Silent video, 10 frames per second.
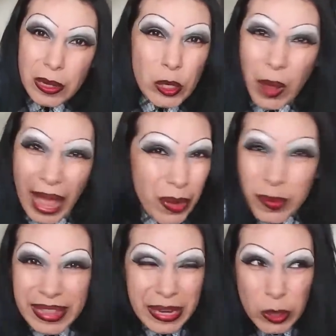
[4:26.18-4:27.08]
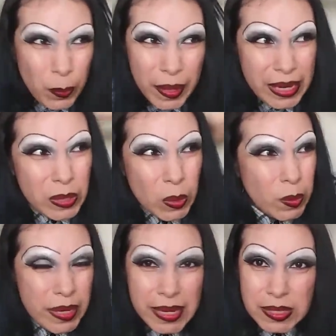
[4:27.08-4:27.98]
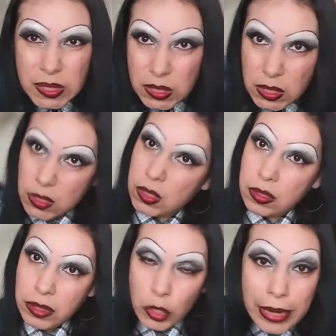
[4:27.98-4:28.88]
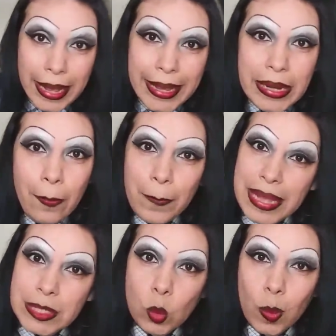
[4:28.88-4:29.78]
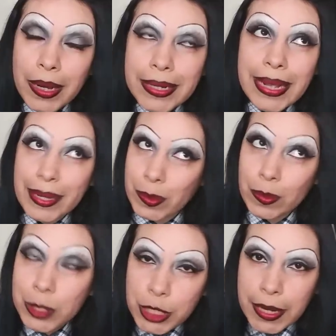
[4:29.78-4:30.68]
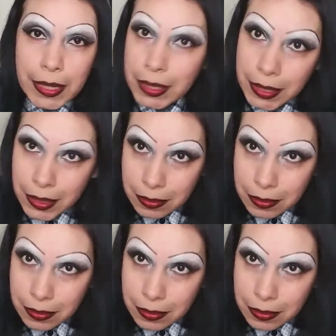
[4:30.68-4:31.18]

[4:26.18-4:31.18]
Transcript: No, I don't think nobody noticed. They're not gonna miss one carrucha.